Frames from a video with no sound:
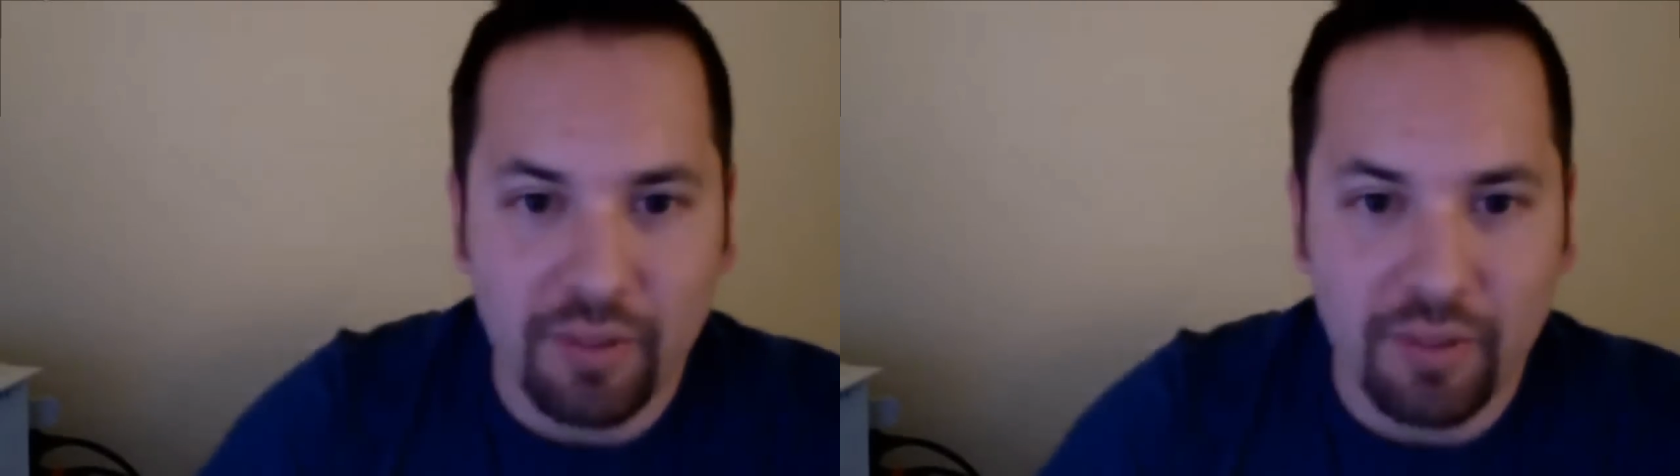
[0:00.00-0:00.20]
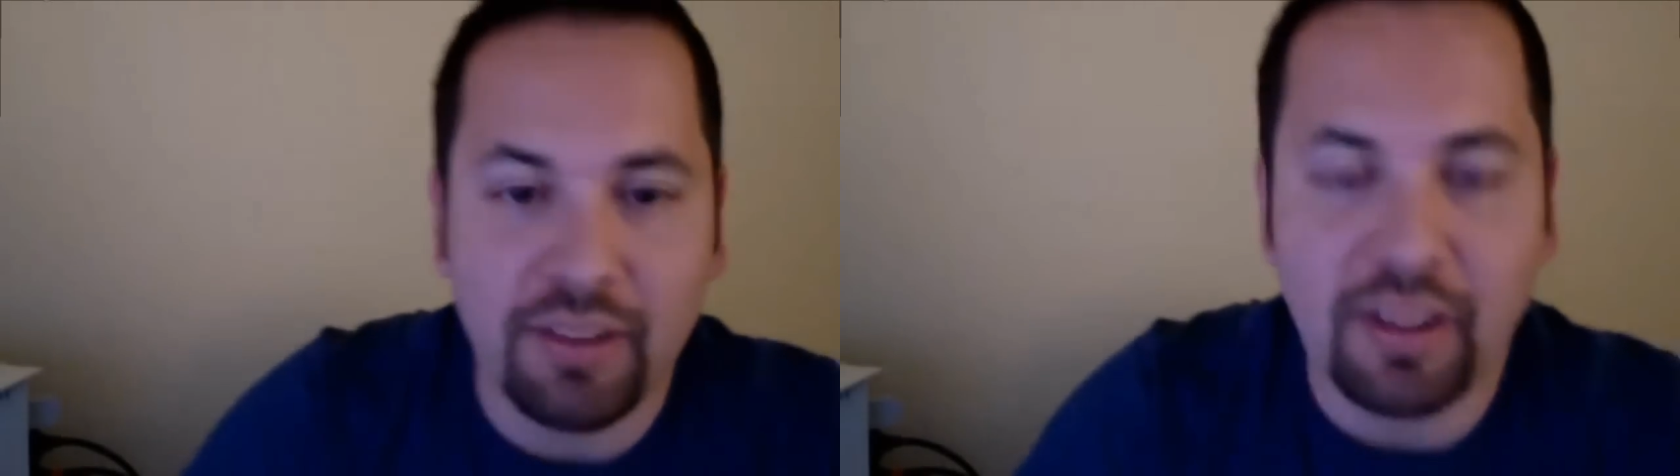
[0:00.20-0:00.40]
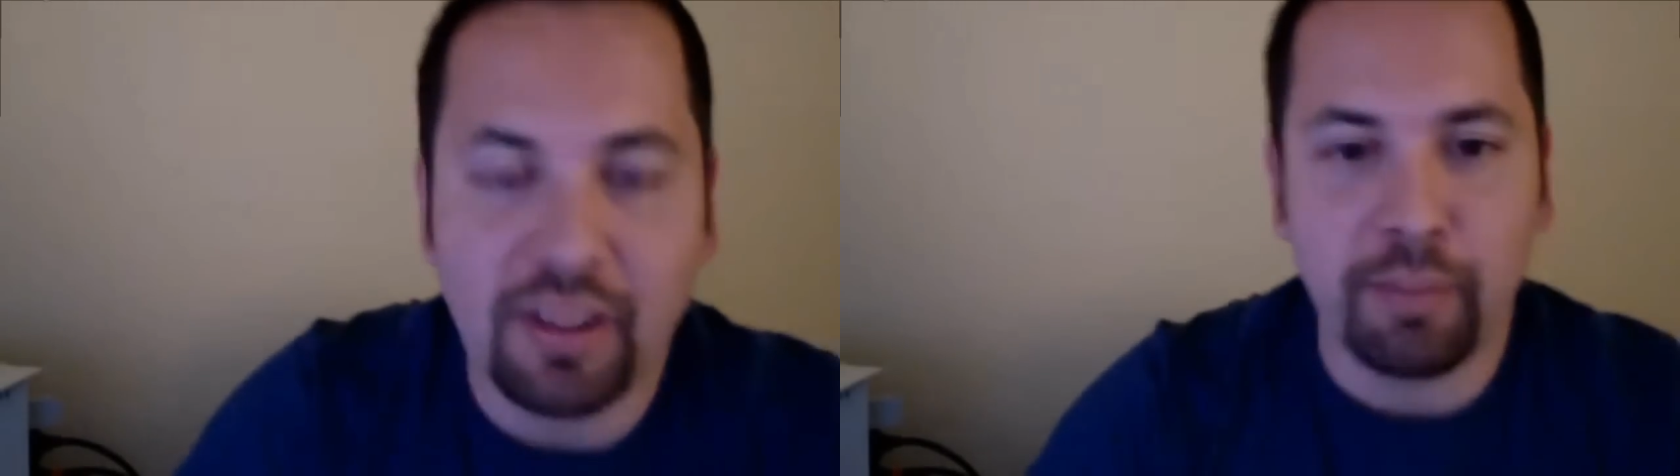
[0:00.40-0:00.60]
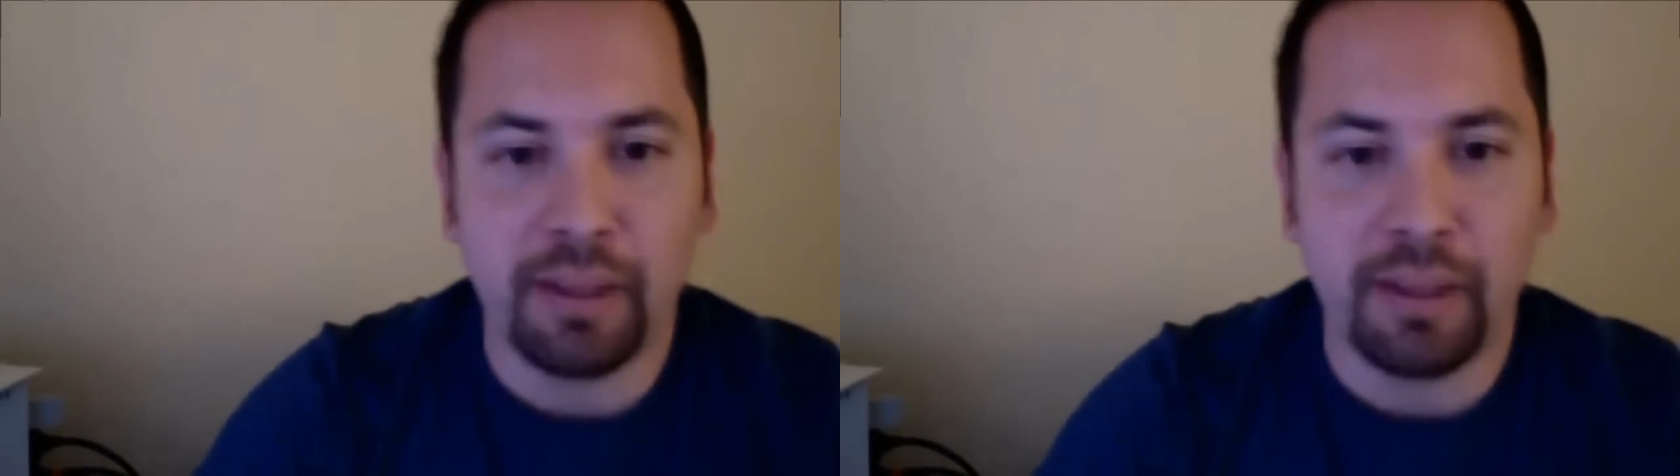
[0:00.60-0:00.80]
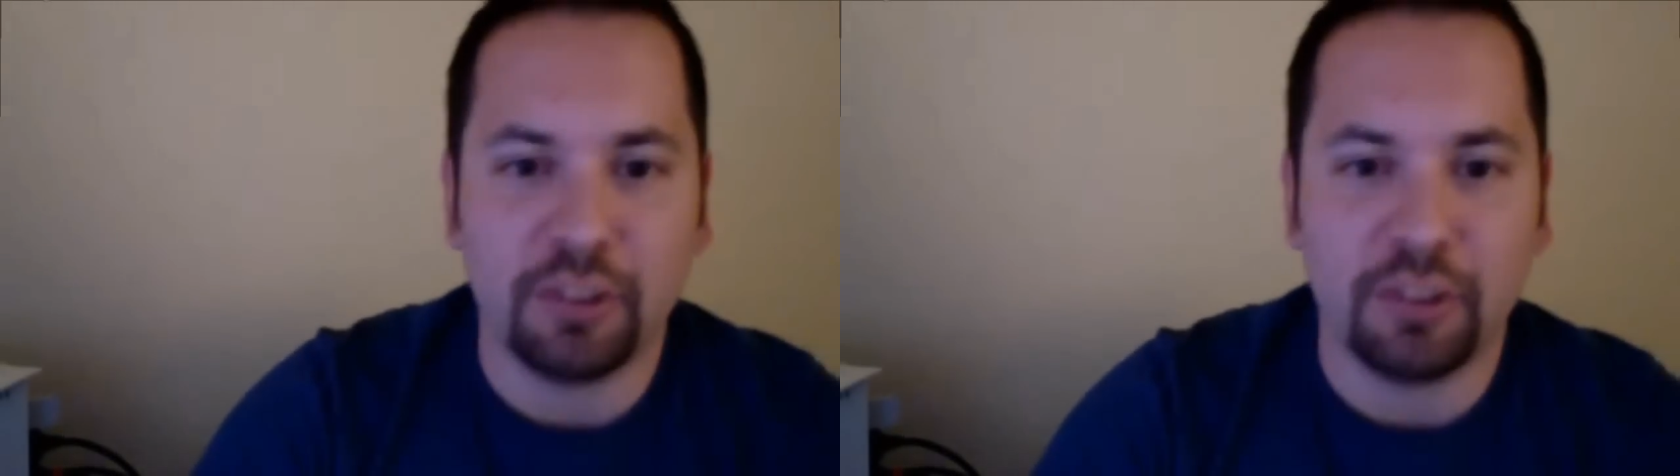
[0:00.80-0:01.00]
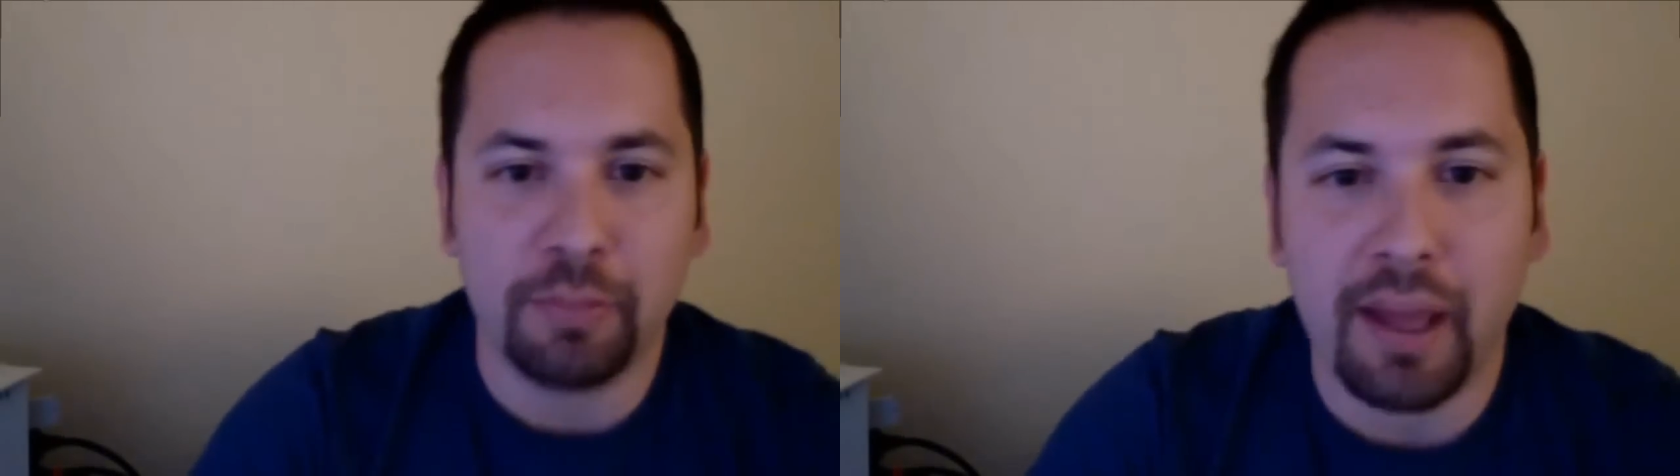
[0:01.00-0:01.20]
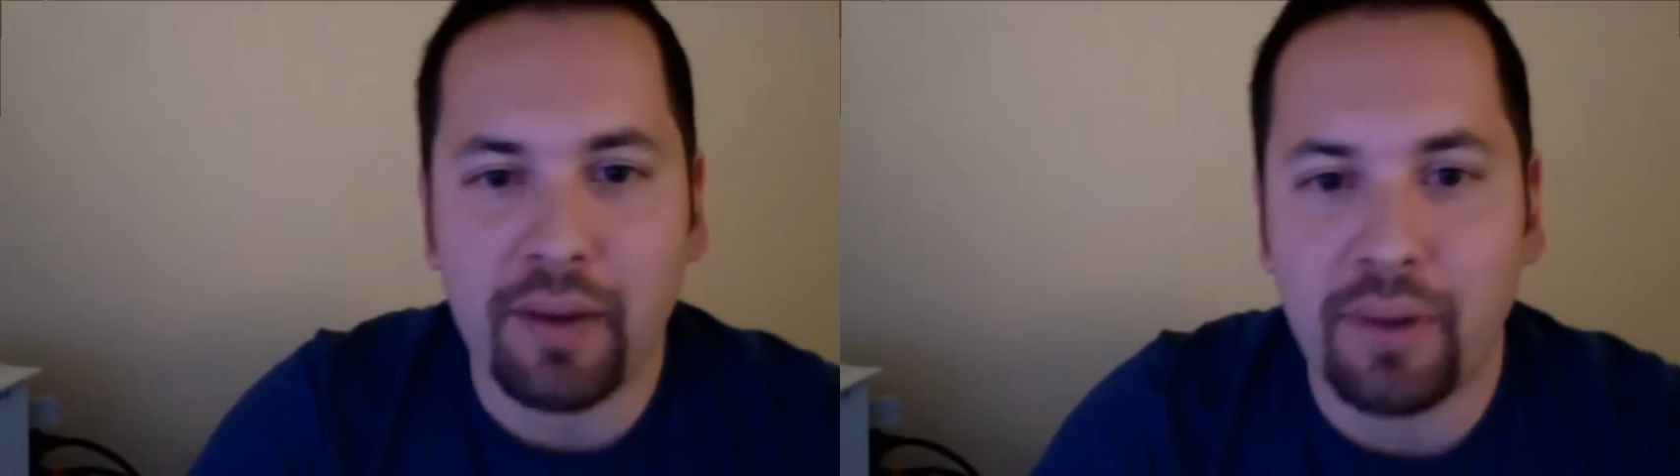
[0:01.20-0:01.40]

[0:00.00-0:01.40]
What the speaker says: very safe place in Japan